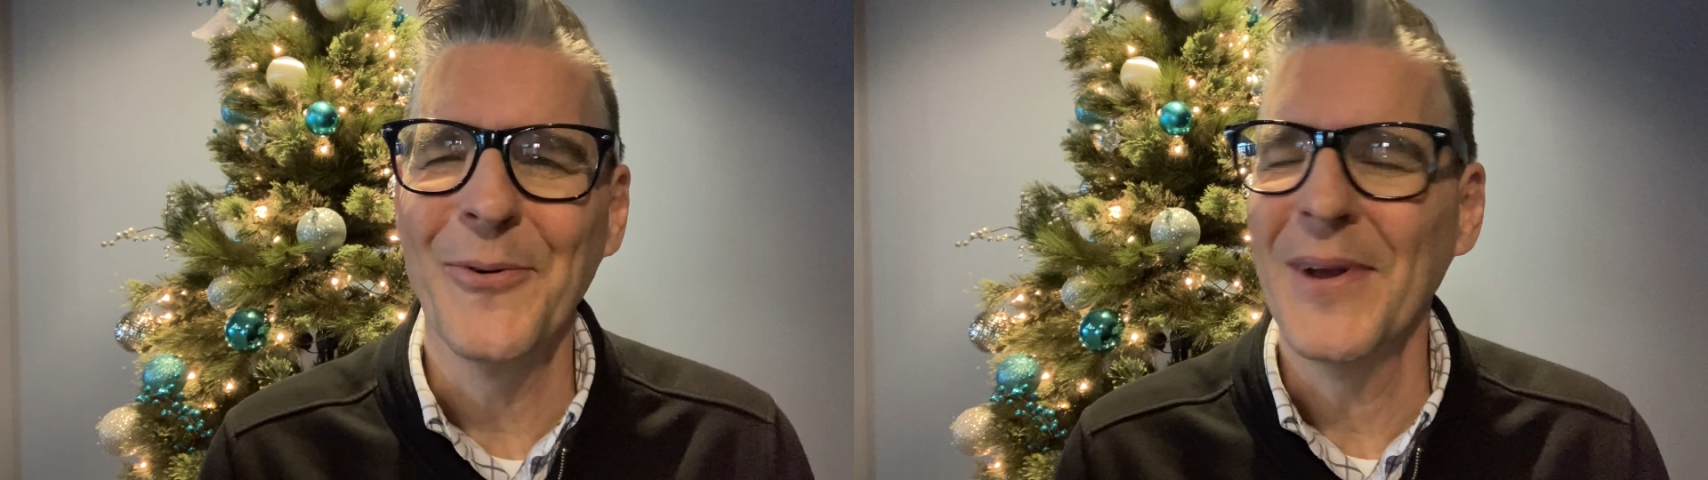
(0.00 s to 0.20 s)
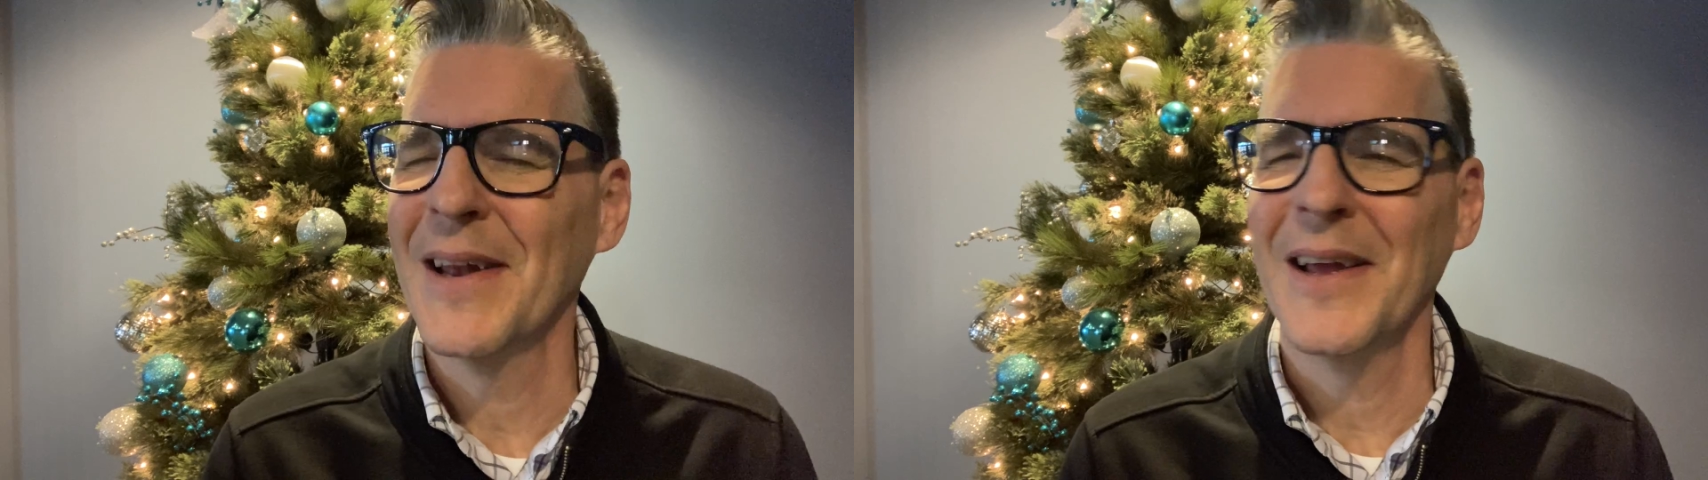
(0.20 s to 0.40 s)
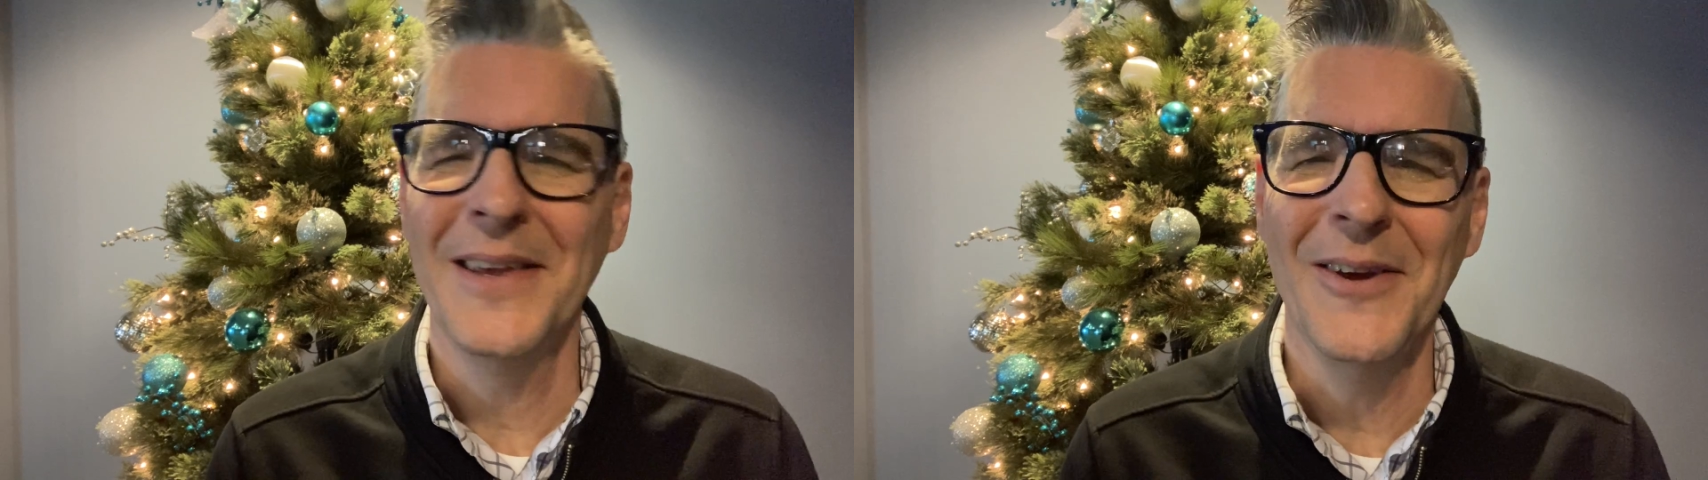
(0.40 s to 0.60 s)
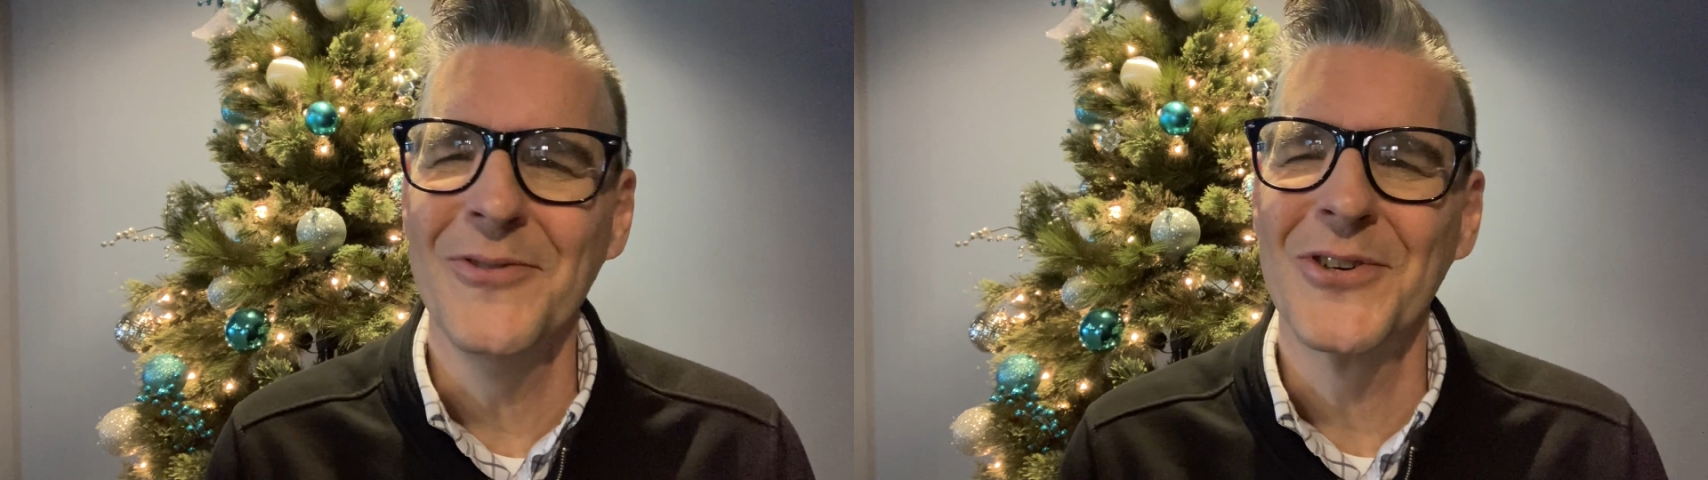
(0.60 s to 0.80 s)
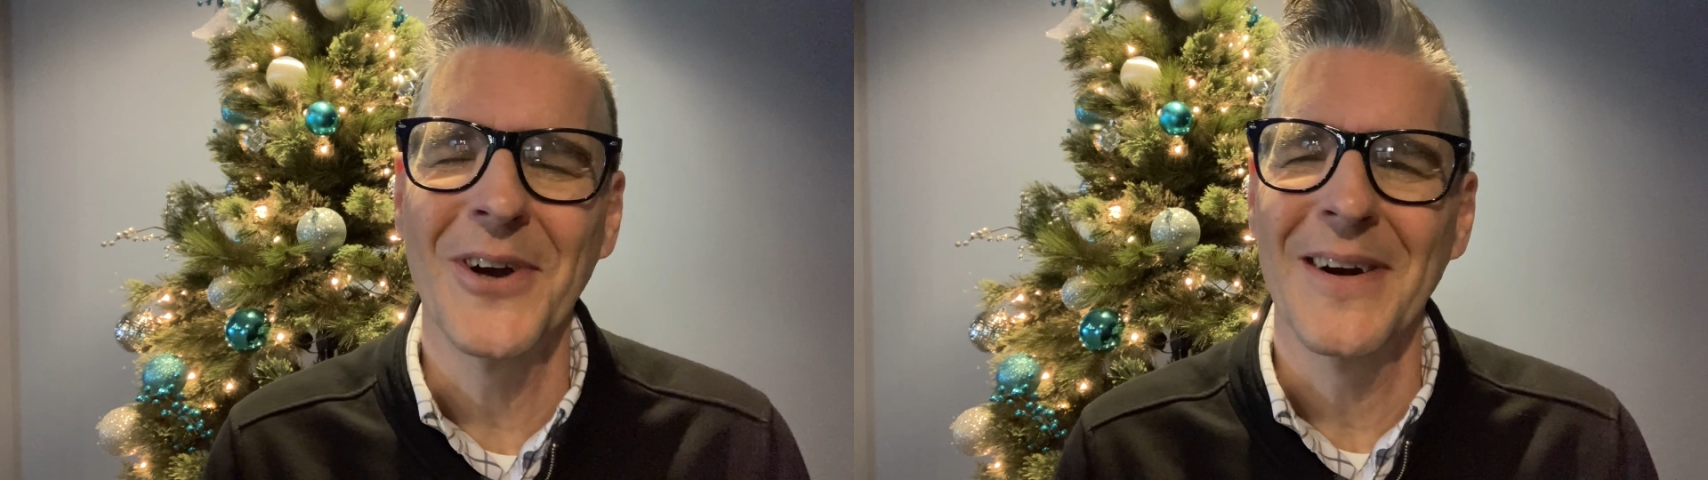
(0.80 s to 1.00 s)
We had a
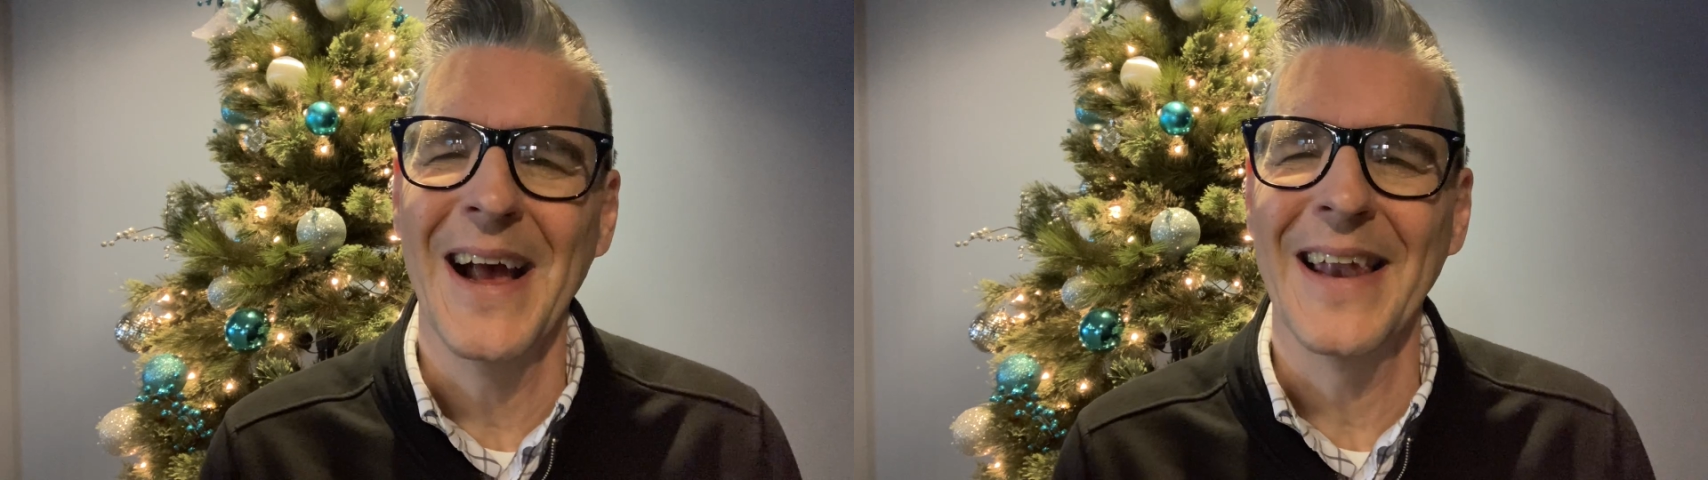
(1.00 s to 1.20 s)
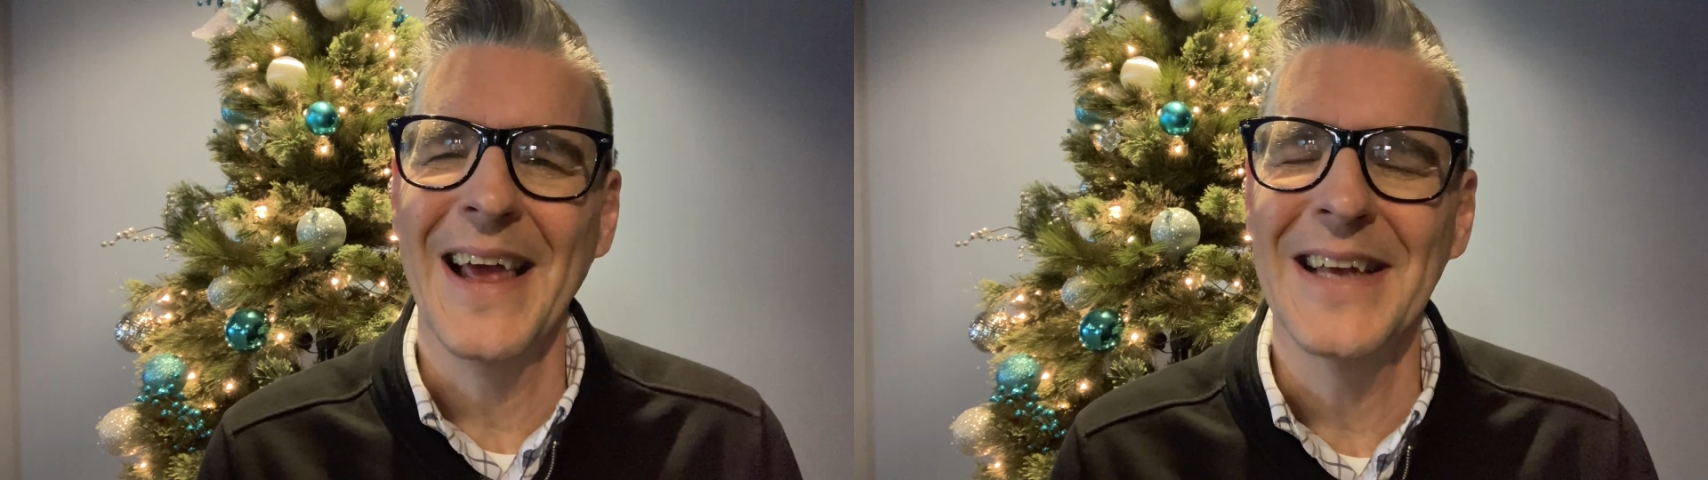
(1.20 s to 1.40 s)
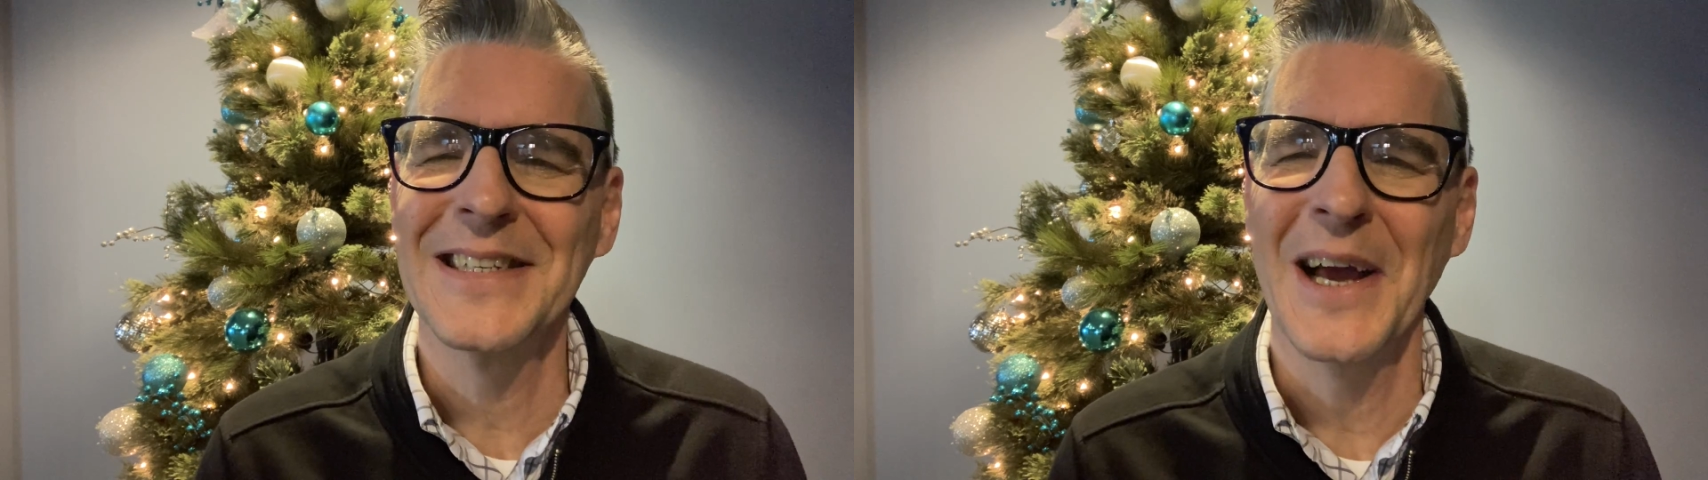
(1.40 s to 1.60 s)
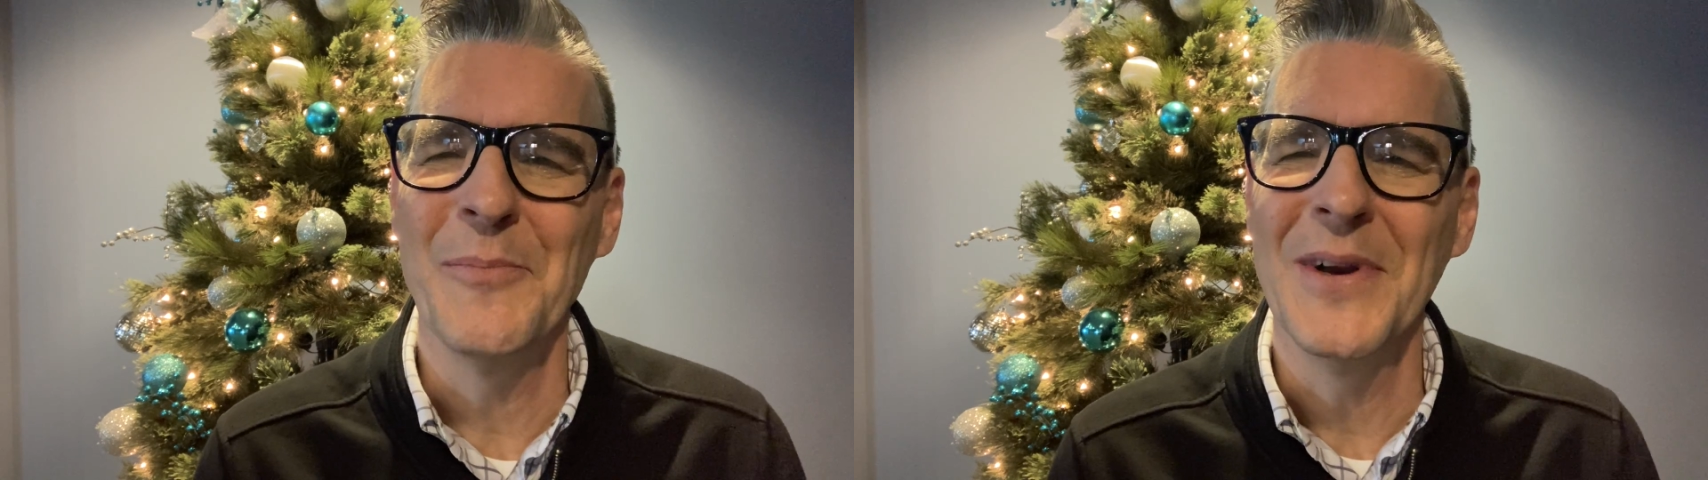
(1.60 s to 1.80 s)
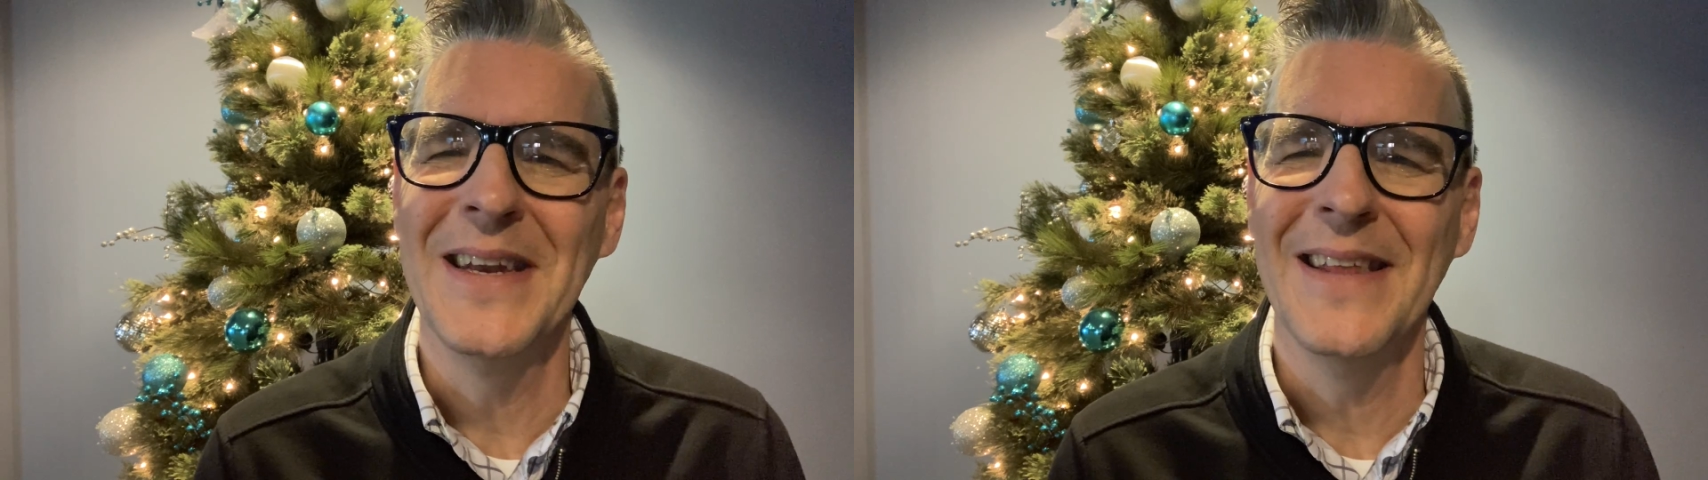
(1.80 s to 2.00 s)
huge turnout last
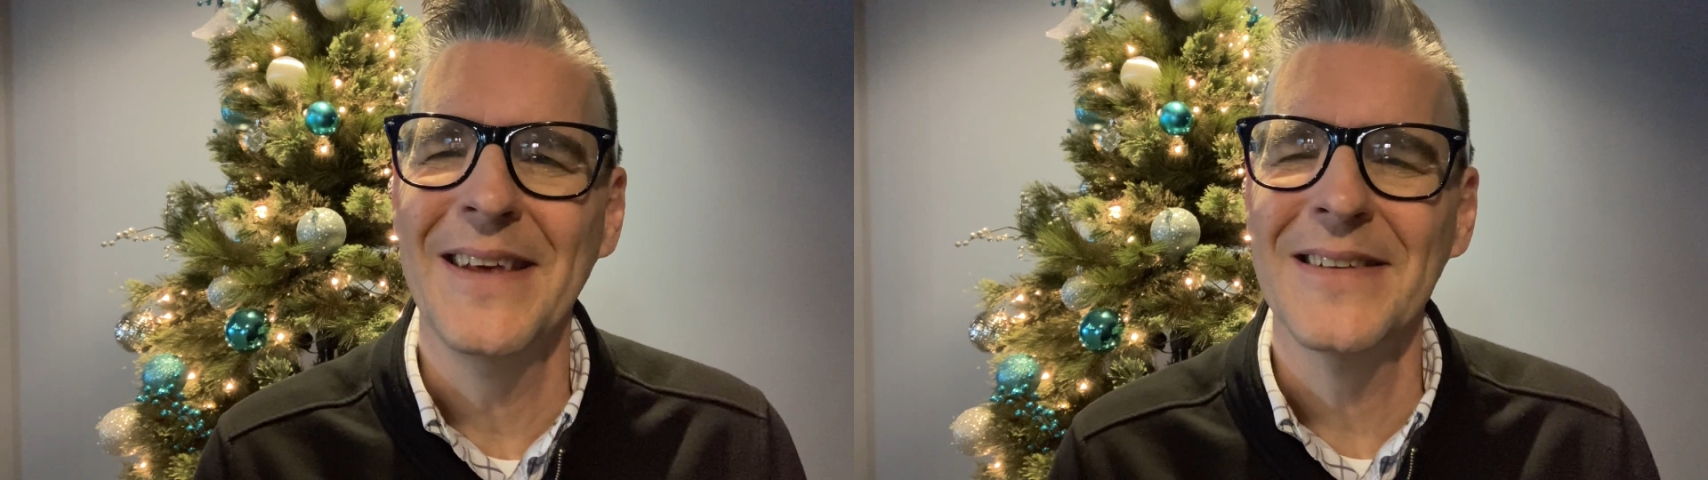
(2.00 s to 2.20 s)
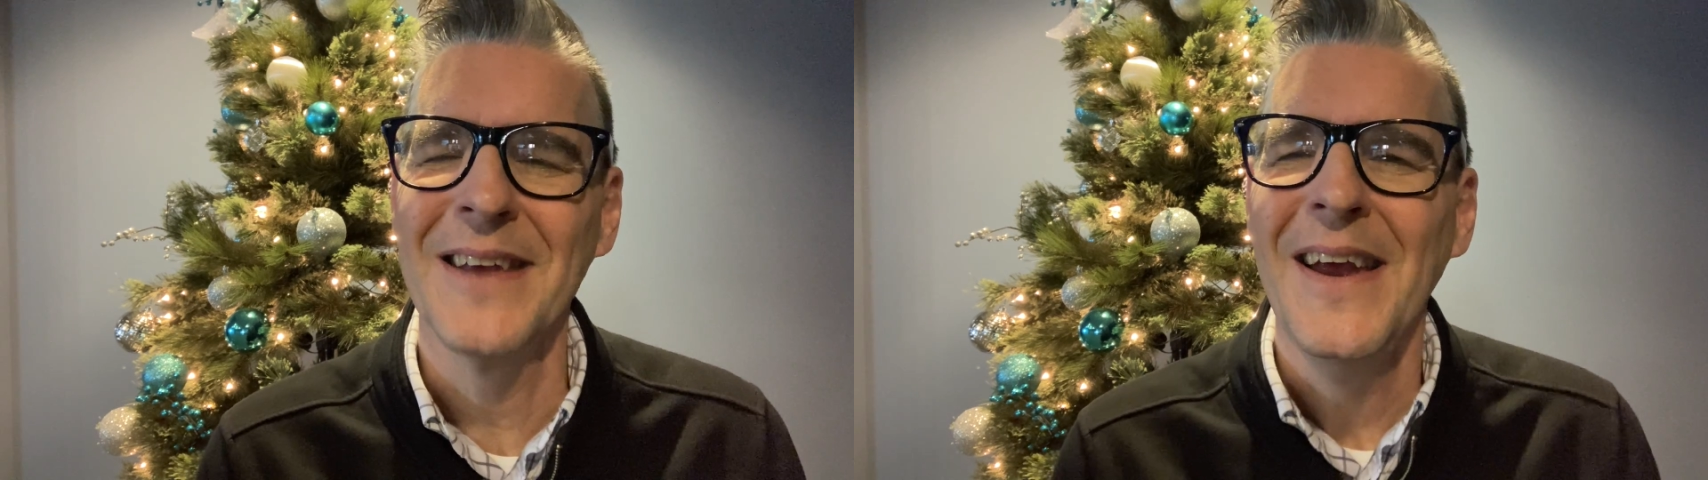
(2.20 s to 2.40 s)
time we did this.